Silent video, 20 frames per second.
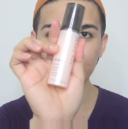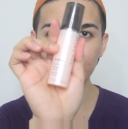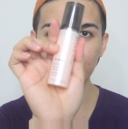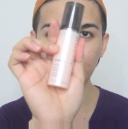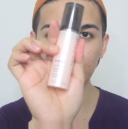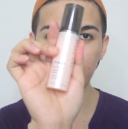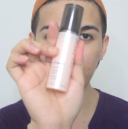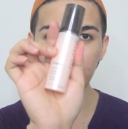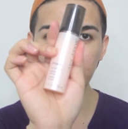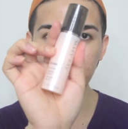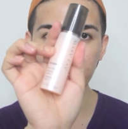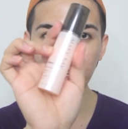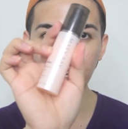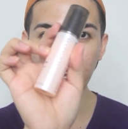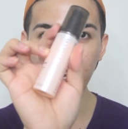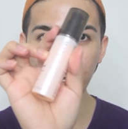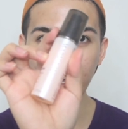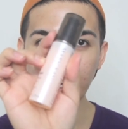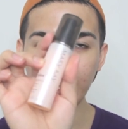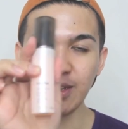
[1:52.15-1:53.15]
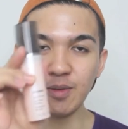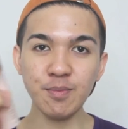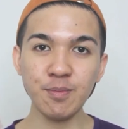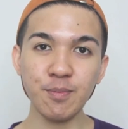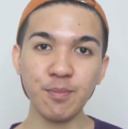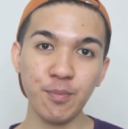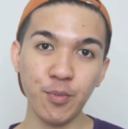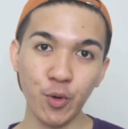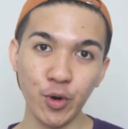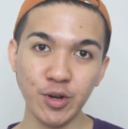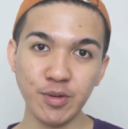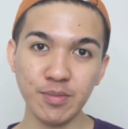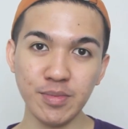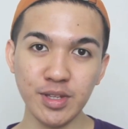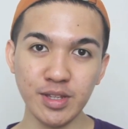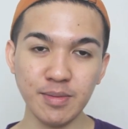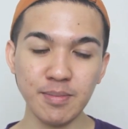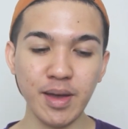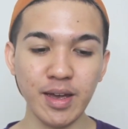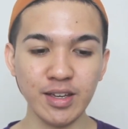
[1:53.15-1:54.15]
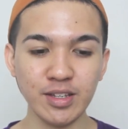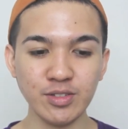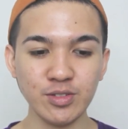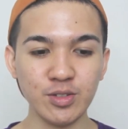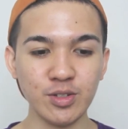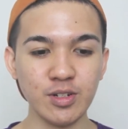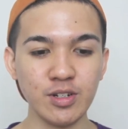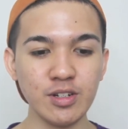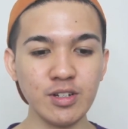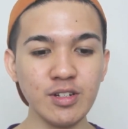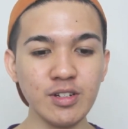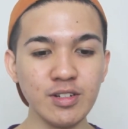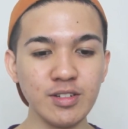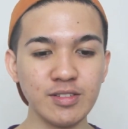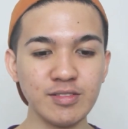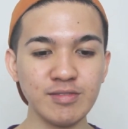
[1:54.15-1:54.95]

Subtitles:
the Mary Kay Pore Minimizer,